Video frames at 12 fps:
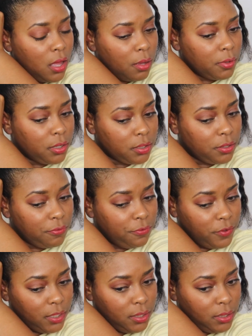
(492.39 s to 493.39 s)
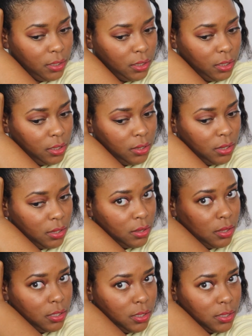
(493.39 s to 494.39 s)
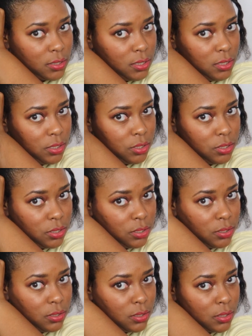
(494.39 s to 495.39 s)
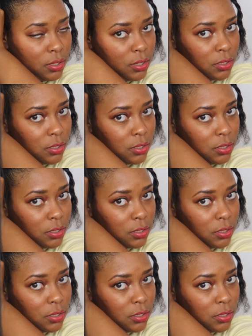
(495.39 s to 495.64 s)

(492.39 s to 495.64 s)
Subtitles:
I'm gonna feed in the extensions.